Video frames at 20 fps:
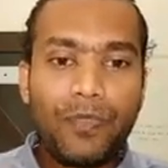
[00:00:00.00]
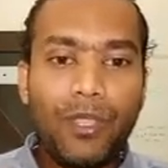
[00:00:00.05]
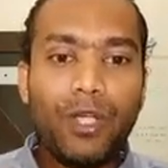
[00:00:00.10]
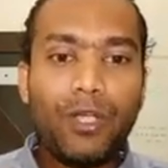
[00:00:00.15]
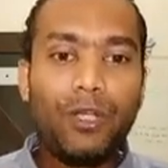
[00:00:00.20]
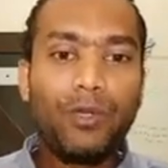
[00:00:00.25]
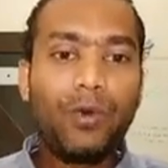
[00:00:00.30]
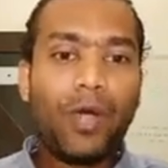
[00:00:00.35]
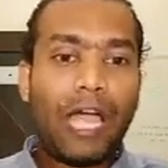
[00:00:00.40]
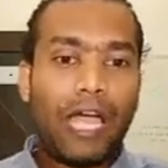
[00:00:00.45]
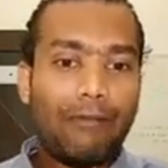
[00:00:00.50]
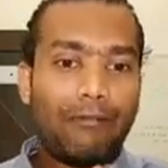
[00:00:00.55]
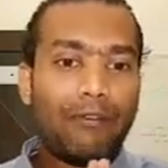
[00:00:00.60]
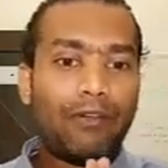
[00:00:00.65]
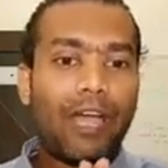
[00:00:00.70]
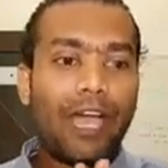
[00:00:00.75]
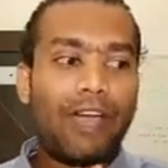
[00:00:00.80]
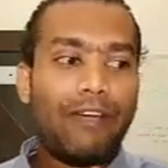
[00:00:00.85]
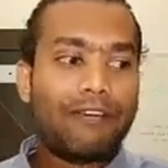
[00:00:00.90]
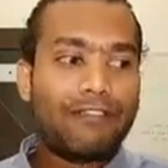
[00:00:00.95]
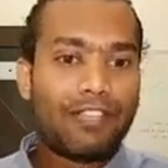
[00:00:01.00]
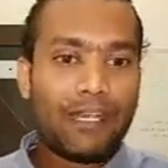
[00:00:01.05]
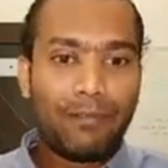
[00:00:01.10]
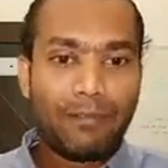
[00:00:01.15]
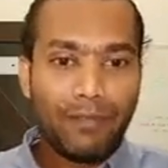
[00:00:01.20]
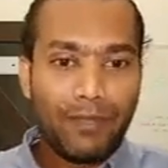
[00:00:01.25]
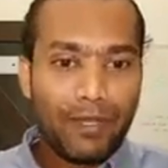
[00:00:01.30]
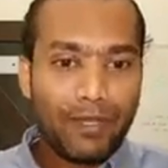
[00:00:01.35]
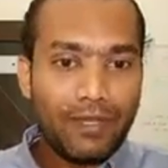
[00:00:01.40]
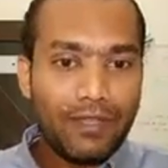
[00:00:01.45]
you have to have
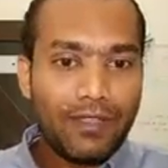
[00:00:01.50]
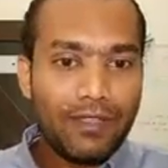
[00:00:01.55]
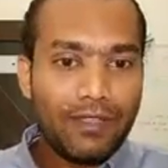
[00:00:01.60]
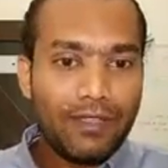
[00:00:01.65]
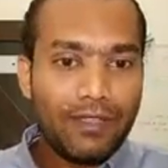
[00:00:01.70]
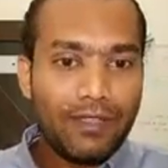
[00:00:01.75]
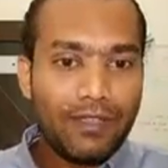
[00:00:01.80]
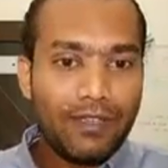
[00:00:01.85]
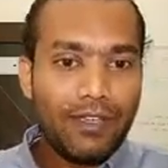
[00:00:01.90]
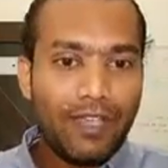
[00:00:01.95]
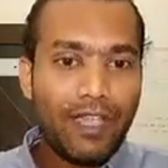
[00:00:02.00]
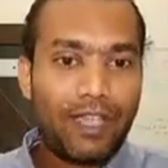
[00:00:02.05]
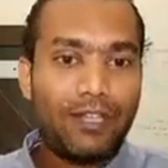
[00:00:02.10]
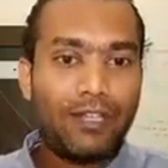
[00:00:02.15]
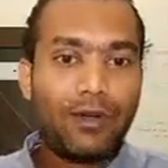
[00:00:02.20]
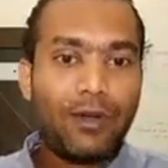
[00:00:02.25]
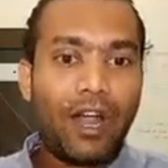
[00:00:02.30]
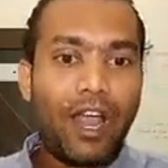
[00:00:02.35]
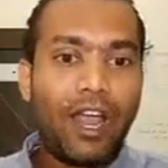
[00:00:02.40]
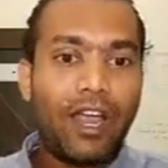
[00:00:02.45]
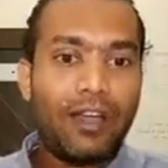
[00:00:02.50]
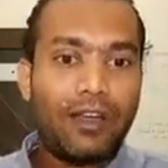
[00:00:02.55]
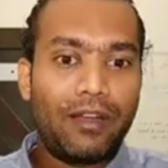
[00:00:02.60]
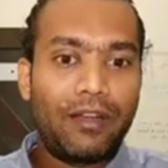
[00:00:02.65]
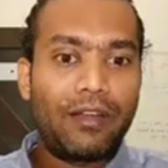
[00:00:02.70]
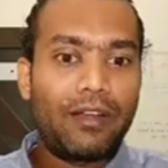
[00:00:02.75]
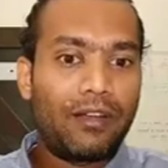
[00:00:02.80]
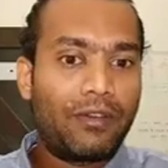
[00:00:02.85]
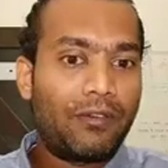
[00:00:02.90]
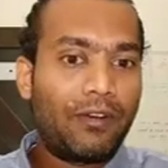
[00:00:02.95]
something in your
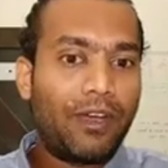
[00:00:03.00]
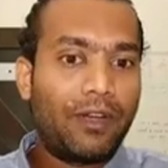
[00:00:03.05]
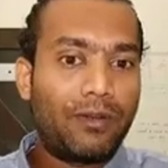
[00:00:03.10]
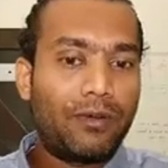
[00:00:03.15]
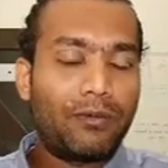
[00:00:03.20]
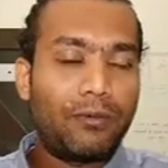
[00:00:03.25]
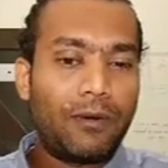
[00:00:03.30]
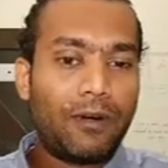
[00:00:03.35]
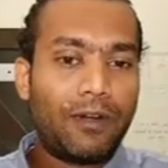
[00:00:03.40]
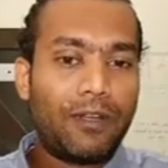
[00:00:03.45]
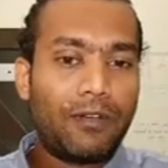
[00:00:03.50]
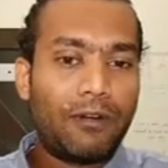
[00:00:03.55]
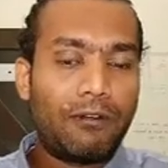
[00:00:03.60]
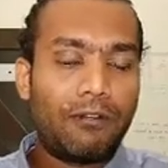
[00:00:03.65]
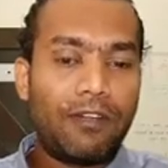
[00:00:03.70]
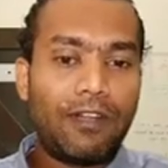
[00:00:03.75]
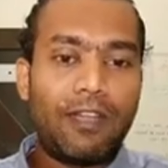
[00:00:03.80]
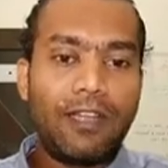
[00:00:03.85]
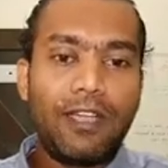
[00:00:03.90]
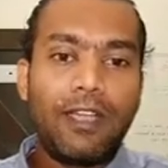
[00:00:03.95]
hand, right, to work on.